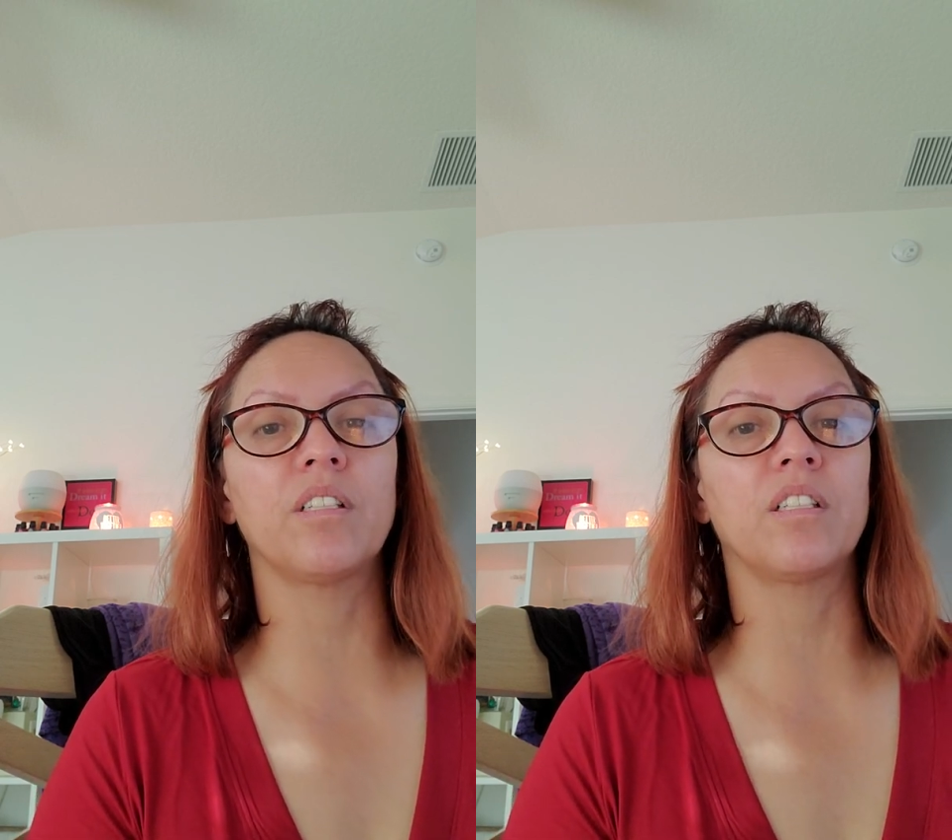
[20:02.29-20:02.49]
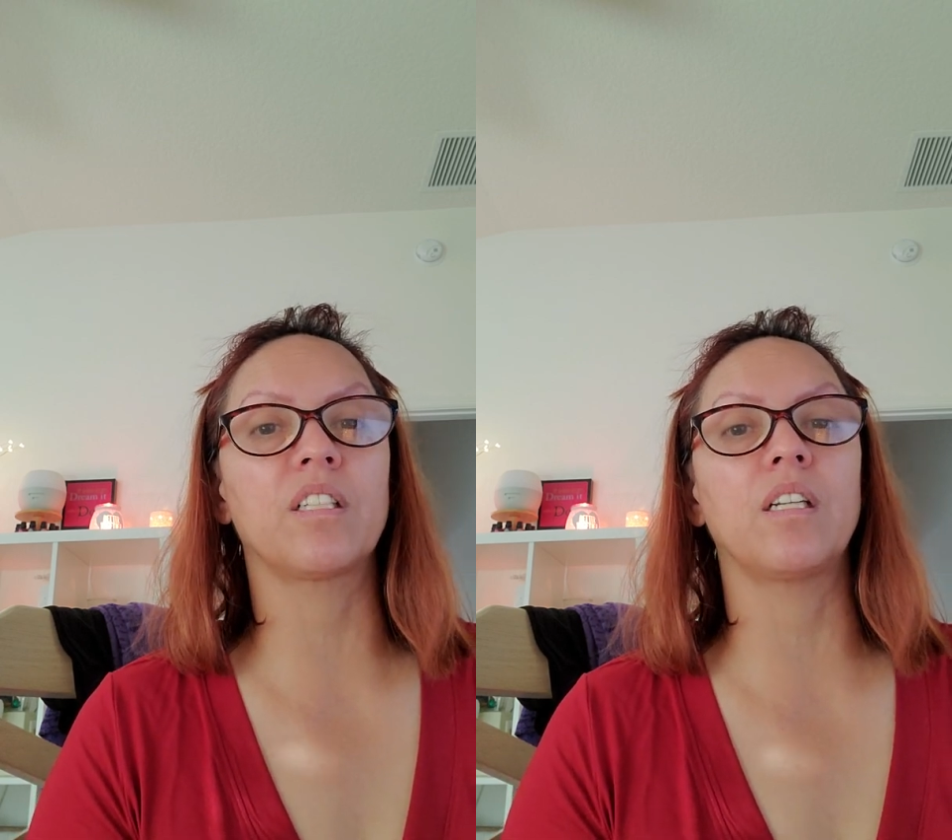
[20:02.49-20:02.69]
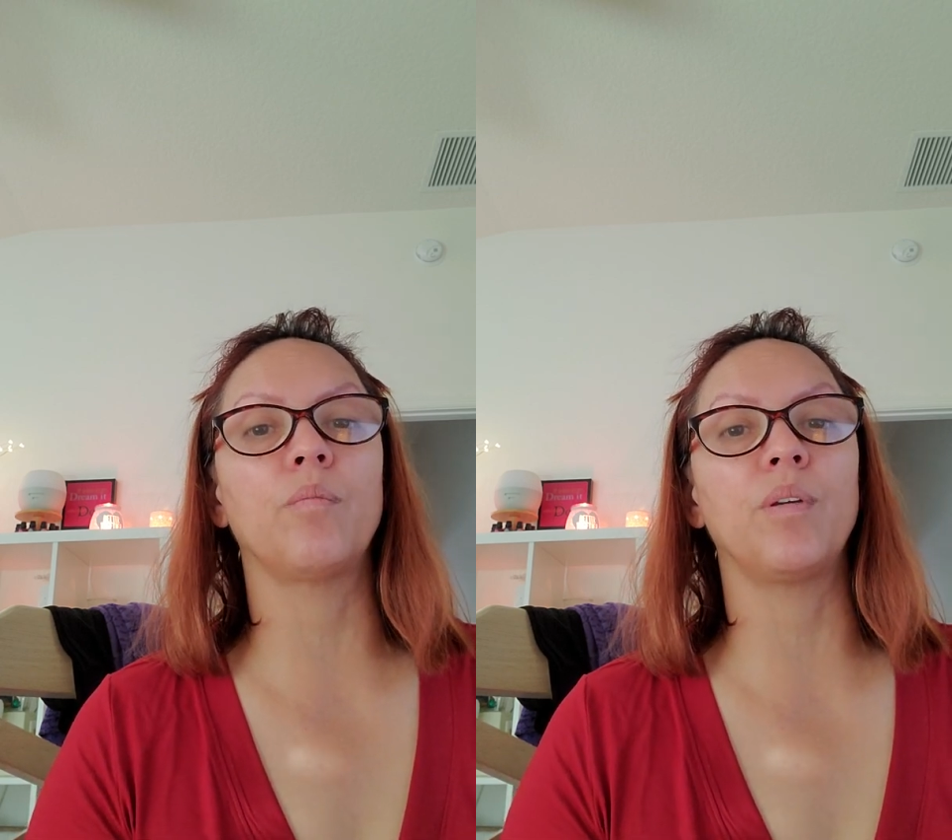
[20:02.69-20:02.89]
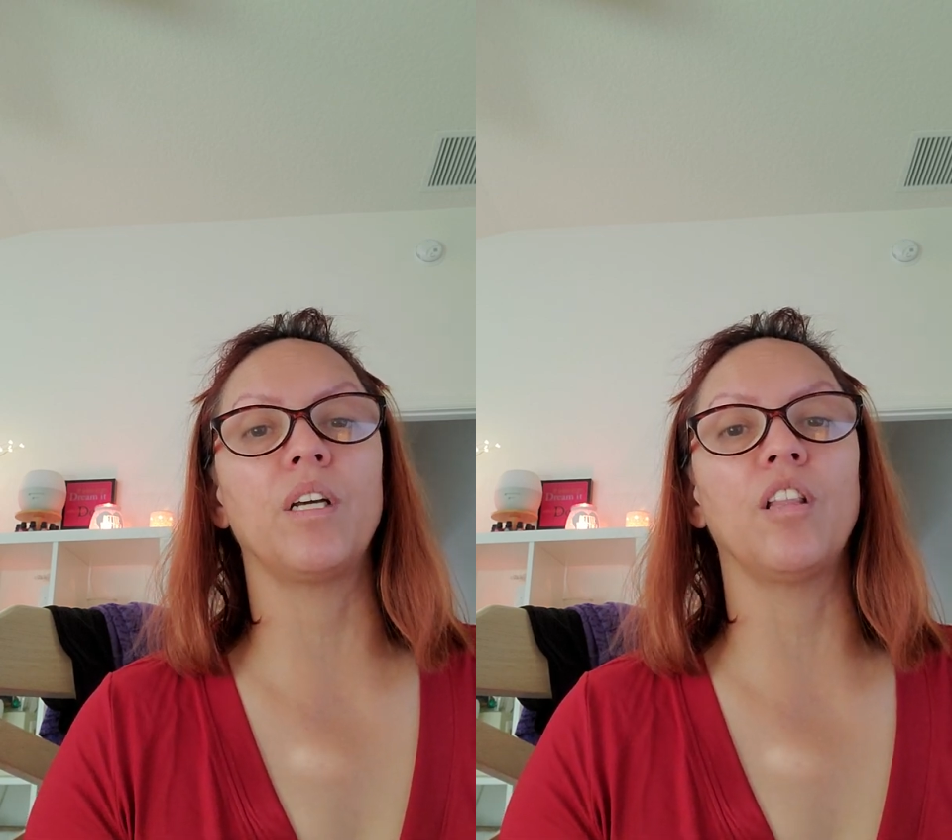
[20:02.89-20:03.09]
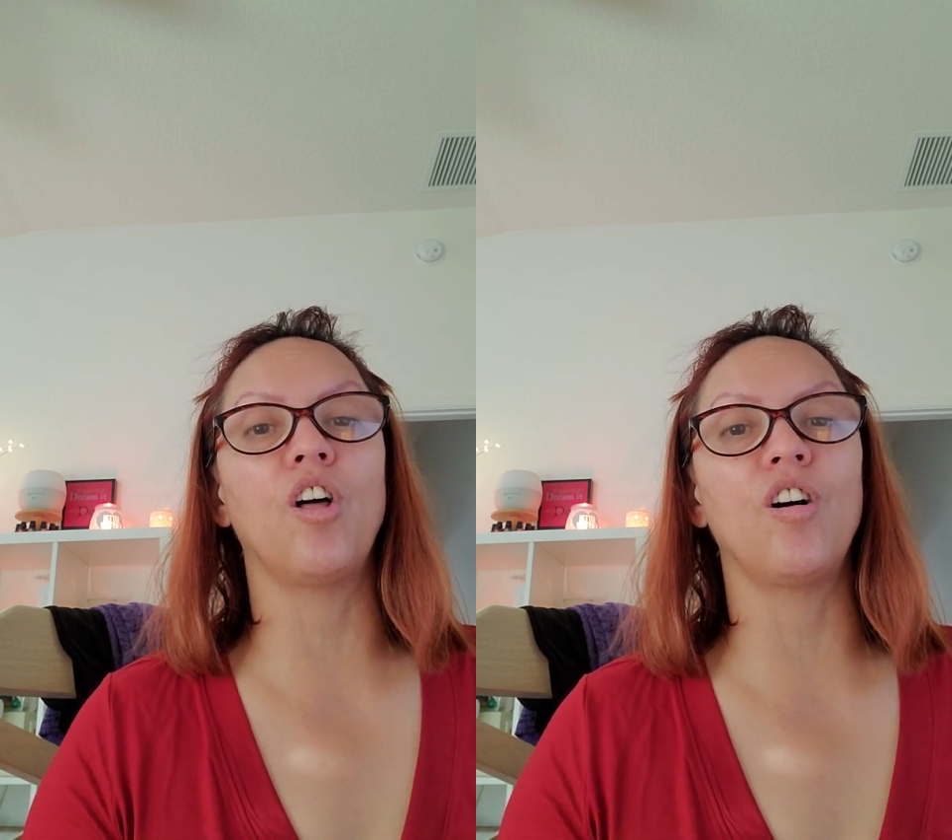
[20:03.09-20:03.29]
It's going to be
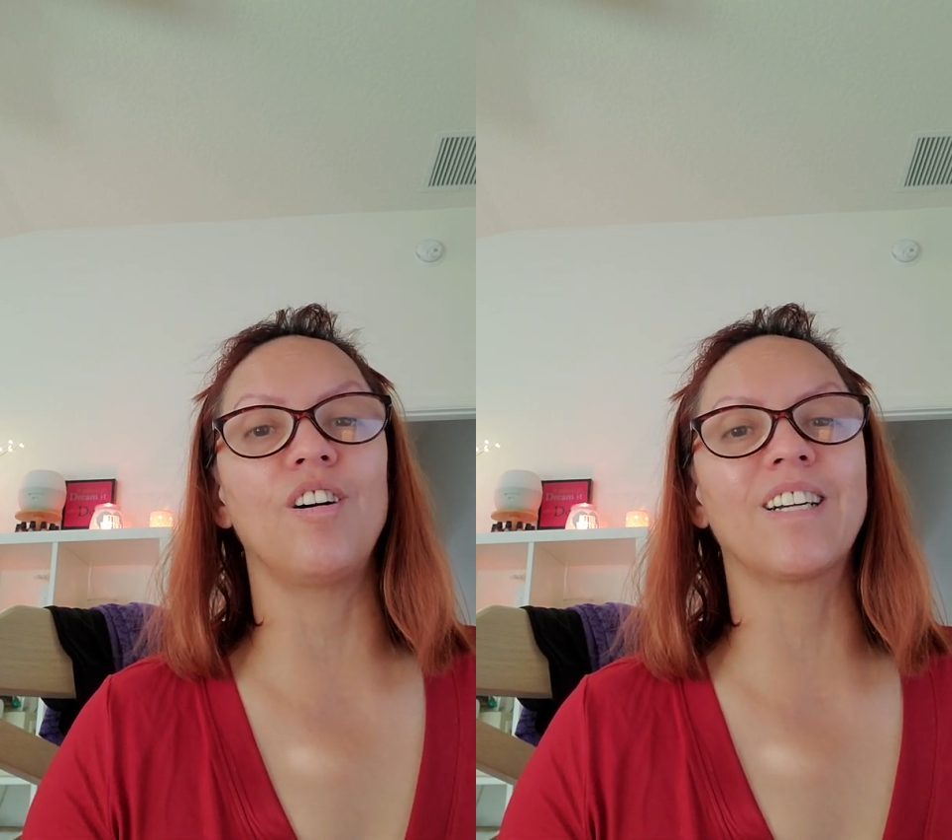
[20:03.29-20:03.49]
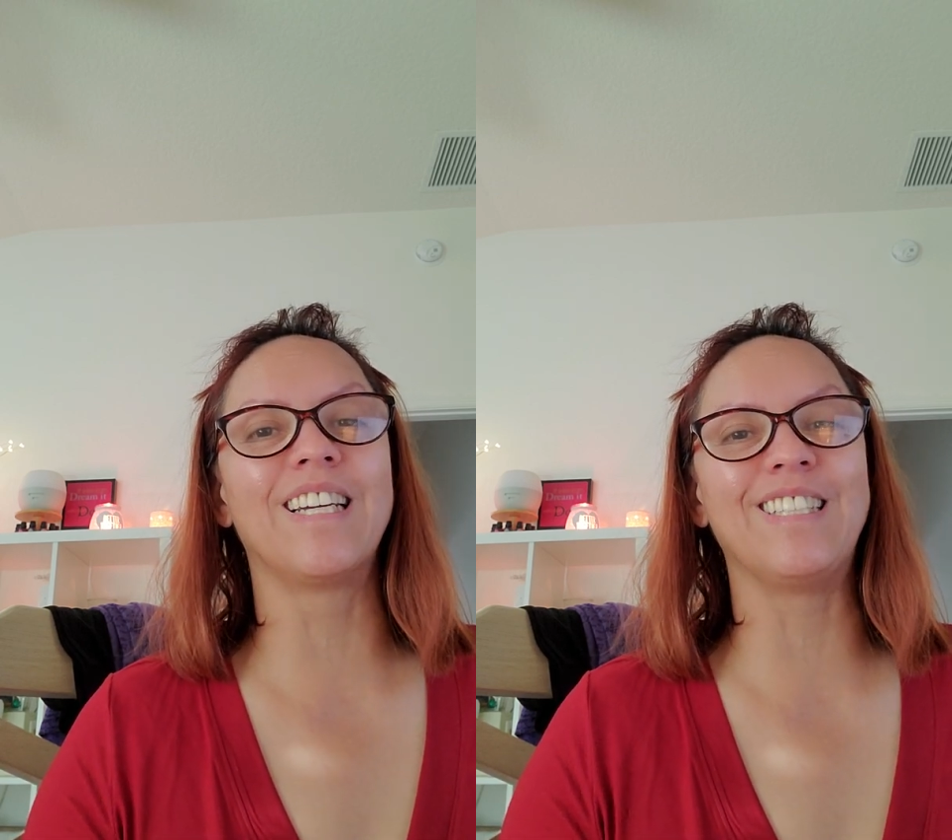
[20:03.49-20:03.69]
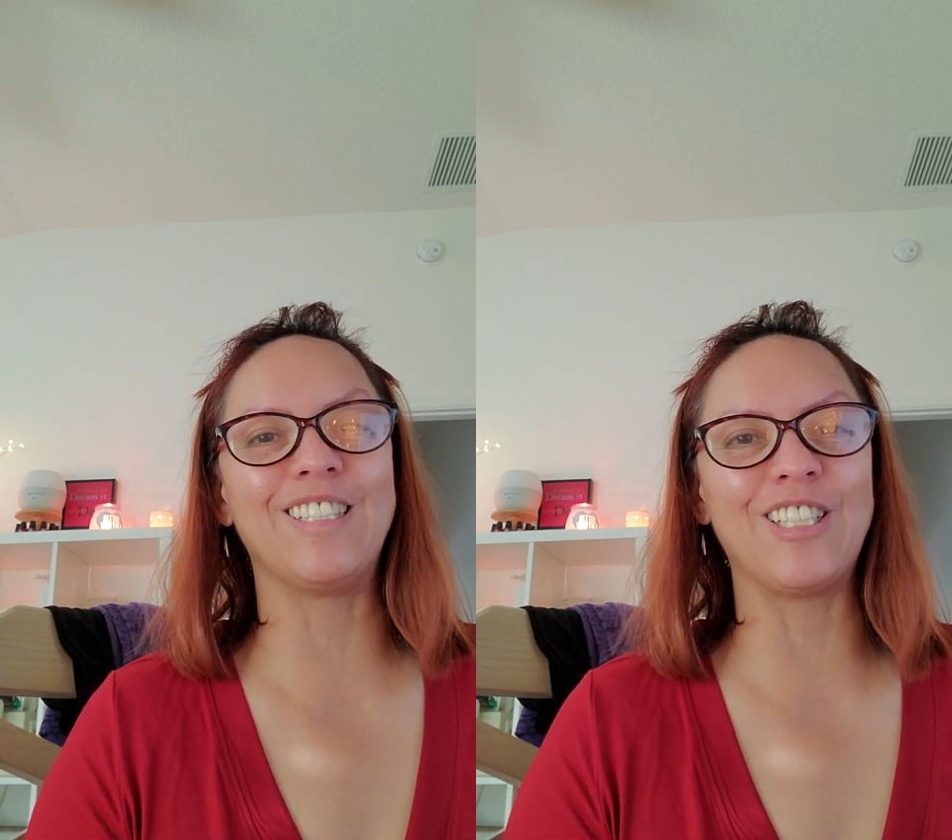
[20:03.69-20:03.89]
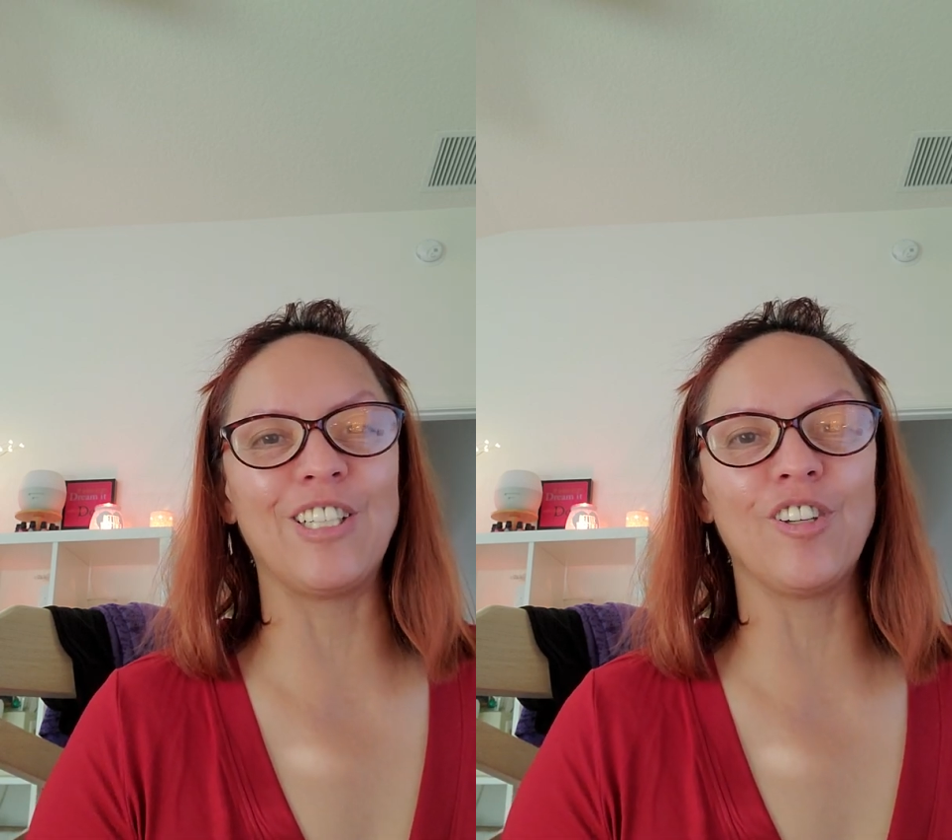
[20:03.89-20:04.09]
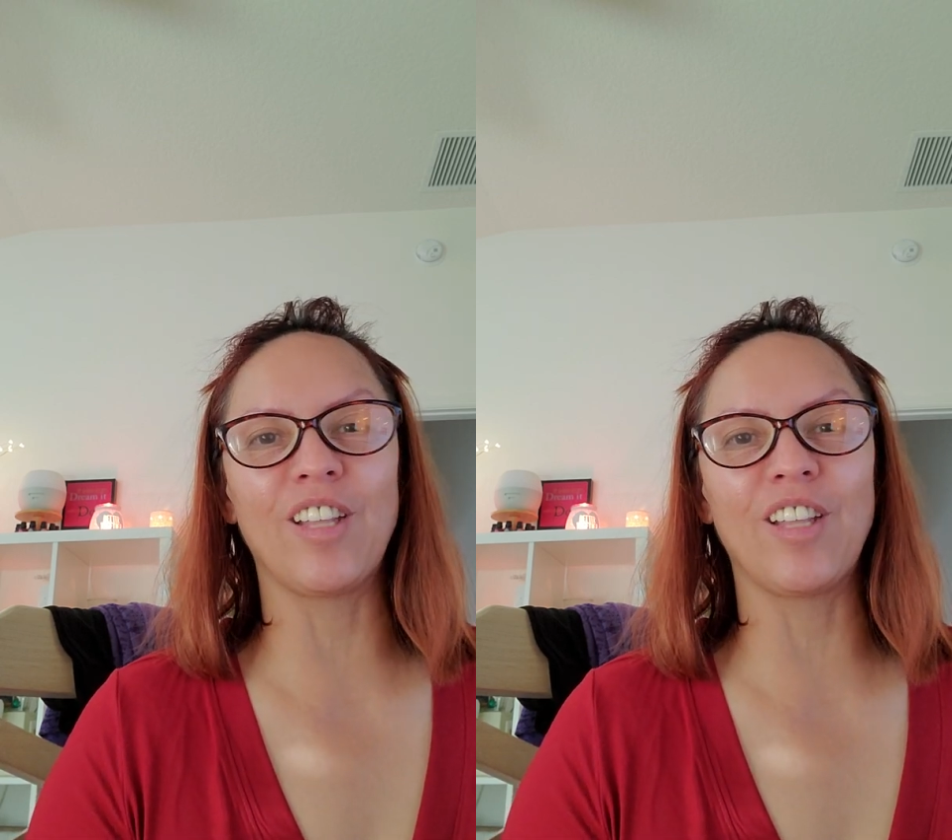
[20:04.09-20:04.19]
a long deal.